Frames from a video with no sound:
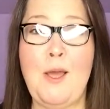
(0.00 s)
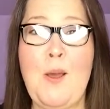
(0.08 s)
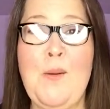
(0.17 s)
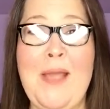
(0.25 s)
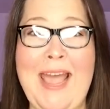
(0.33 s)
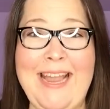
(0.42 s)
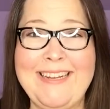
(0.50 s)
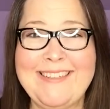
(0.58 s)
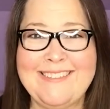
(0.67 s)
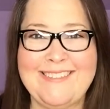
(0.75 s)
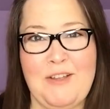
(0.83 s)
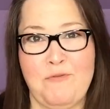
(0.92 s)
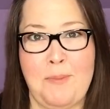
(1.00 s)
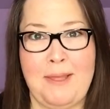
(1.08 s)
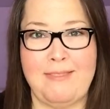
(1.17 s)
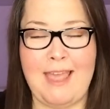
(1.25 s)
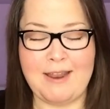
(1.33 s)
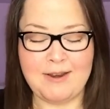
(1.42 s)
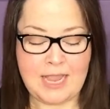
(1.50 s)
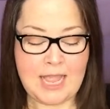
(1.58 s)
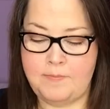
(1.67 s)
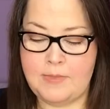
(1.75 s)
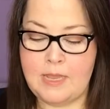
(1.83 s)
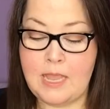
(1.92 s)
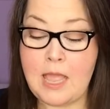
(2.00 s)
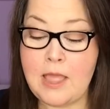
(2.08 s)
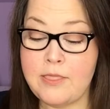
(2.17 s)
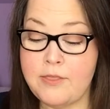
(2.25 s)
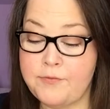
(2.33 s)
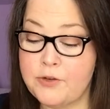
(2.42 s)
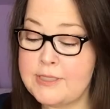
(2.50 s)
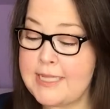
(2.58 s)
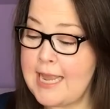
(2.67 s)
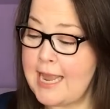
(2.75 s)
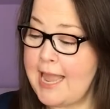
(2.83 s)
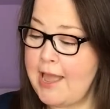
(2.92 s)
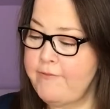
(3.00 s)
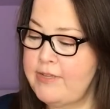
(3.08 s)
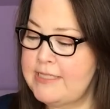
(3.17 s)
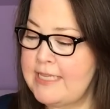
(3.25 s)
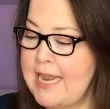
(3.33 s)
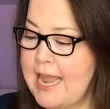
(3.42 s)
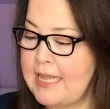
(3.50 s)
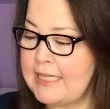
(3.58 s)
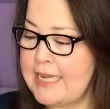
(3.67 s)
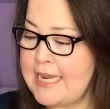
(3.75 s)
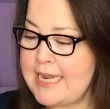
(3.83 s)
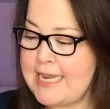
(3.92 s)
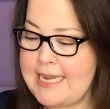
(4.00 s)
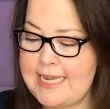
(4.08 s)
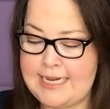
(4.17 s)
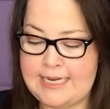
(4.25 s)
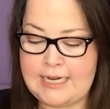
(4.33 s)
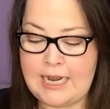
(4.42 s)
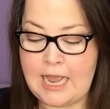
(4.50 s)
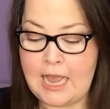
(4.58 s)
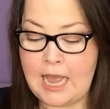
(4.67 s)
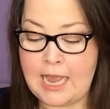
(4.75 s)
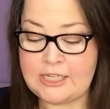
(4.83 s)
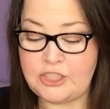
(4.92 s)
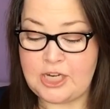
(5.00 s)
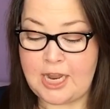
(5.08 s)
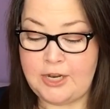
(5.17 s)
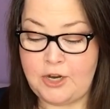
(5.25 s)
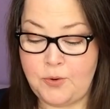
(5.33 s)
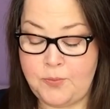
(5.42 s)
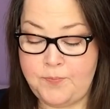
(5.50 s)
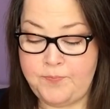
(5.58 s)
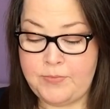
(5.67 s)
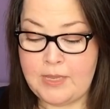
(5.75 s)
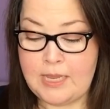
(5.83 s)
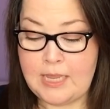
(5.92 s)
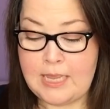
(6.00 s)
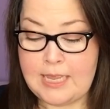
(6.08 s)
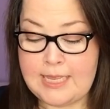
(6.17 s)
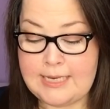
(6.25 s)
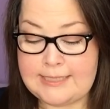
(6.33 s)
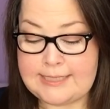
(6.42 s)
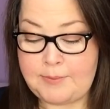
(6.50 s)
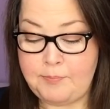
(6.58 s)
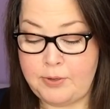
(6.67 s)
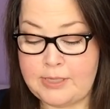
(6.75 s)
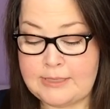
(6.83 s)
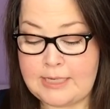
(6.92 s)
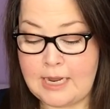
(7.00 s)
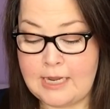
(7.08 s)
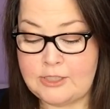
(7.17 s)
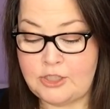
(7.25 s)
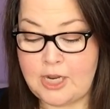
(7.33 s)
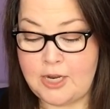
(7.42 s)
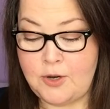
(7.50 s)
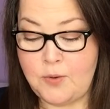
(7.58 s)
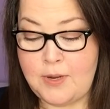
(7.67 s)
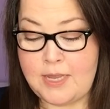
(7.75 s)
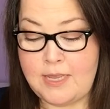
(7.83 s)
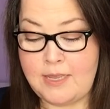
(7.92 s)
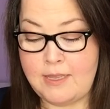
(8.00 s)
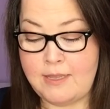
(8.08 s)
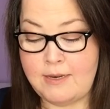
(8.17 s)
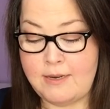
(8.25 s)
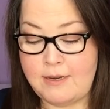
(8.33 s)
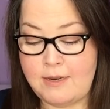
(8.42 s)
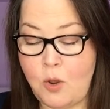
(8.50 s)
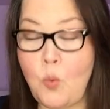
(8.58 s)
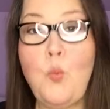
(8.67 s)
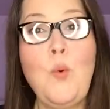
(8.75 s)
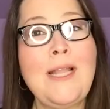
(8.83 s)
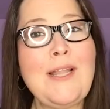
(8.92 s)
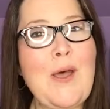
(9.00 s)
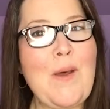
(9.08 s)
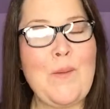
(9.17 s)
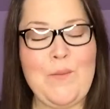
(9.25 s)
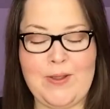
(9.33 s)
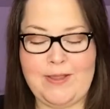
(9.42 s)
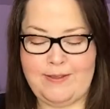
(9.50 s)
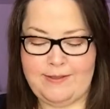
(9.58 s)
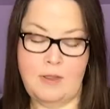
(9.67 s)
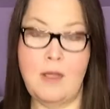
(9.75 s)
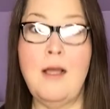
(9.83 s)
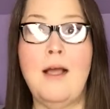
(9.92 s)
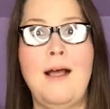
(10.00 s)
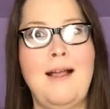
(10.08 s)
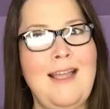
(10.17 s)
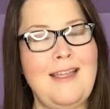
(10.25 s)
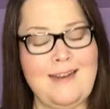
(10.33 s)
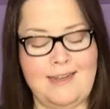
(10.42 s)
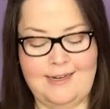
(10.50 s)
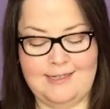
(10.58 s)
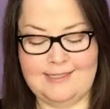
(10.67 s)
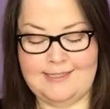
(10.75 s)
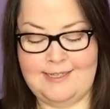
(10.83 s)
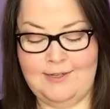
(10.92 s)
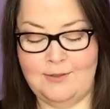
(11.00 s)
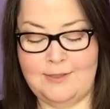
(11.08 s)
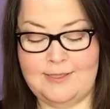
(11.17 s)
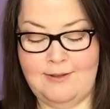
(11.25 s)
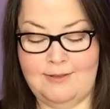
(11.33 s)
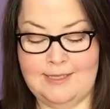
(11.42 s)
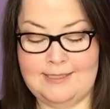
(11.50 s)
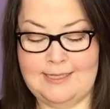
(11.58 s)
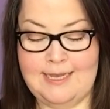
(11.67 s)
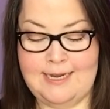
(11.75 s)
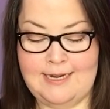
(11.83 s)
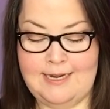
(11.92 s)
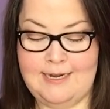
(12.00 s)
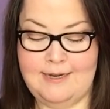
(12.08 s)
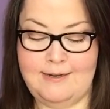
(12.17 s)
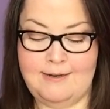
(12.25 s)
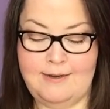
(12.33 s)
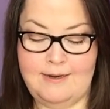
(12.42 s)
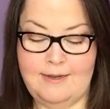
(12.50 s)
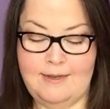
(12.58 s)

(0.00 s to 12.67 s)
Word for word: Okay, enough about that. The first thing I have is an Ella Eden eyeshadow. It is a pressed eyeshadow in Willow. And it is sealed, so let's get in here.